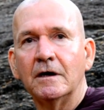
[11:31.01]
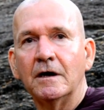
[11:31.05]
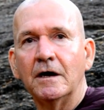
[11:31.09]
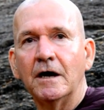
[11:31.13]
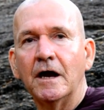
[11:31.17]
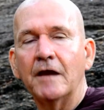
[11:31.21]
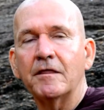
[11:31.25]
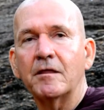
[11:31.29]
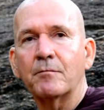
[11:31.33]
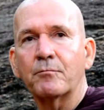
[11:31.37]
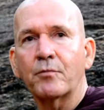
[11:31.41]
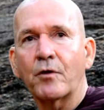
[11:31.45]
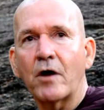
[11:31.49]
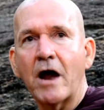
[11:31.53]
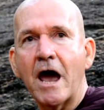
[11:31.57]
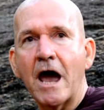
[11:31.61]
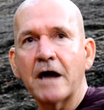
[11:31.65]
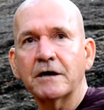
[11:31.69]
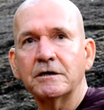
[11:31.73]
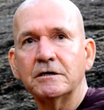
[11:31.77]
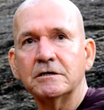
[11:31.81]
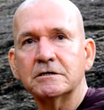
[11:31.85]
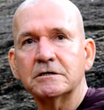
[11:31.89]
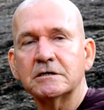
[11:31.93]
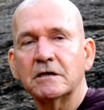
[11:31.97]
And the
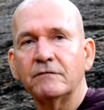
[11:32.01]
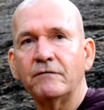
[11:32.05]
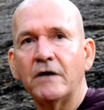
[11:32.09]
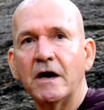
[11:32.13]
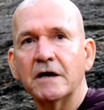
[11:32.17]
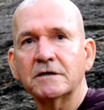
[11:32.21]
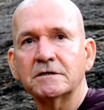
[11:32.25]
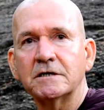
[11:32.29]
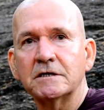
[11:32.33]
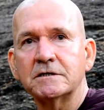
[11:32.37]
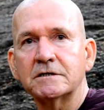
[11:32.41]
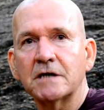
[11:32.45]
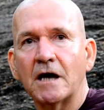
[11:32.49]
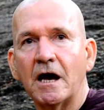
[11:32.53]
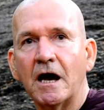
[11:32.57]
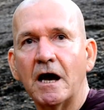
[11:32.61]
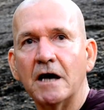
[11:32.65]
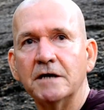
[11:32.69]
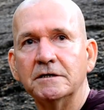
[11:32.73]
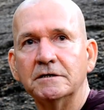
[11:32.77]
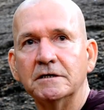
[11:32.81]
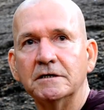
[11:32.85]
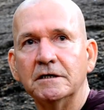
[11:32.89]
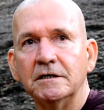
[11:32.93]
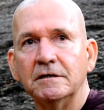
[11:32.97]
practice of
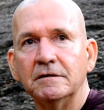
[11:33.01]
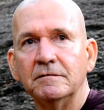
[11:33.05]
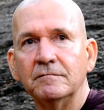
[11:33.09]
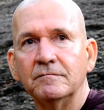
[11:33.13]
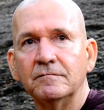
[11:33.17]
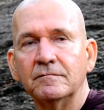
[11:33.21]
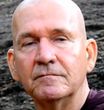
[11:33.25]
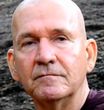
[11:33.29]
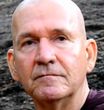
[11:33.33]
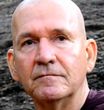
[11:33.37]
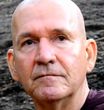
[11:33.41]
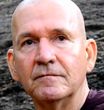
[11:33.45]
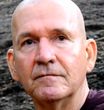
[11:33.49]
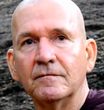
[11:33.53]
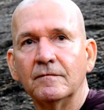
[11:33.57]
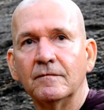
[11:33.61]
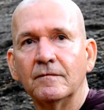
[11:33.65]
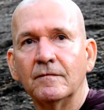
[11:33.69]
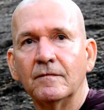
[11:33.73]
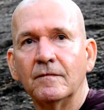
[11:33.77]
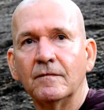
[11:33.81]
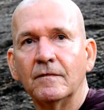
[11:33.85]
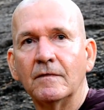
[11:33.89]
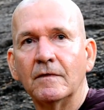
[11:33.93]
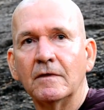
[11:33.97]
exercising
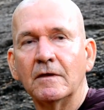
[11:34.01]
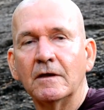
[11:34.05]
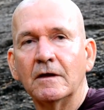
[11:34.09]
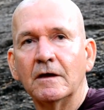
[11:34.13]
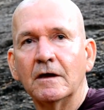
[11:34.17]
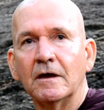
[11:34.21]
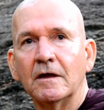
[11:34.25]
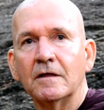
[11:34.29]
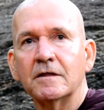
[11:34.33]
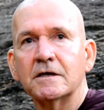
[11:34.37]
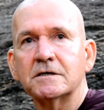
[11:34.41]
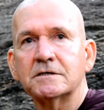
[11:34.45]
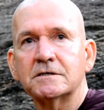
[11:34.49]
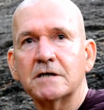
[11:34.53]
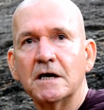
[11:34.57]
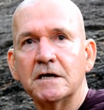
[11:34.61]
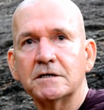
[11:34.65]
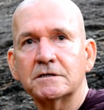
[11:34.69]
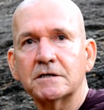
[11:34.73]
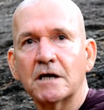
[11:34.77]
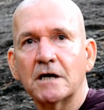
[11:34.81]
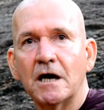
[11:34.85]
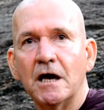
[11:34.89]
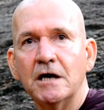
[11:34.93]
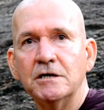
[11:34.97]
the
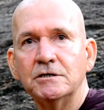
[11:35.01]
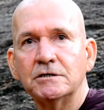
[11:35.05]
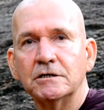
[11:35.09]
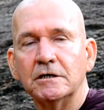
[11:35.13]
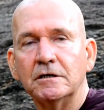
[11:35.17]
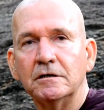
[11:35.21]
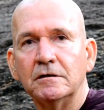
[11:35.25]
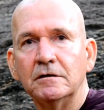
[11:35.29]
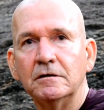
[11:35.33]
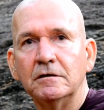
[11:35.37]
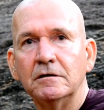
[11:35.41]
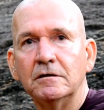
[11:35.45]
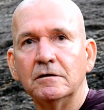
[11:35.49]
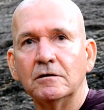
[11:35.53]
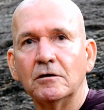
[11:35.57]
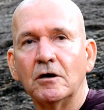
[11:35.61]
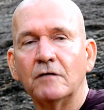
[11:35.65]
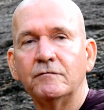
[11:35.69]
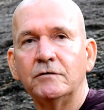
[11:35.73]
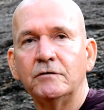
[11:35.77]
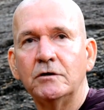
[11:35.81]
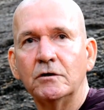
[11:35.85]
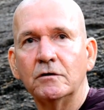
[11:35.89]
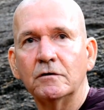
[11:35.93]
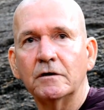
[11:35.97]
cessation of
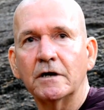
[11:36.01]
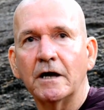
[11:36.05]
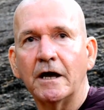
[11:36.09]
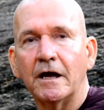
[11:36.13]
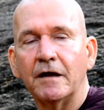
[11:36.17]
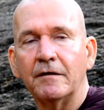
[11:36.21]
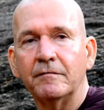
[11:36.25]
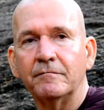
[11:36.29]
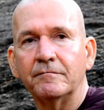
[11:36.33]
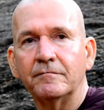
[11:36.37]
dukkha.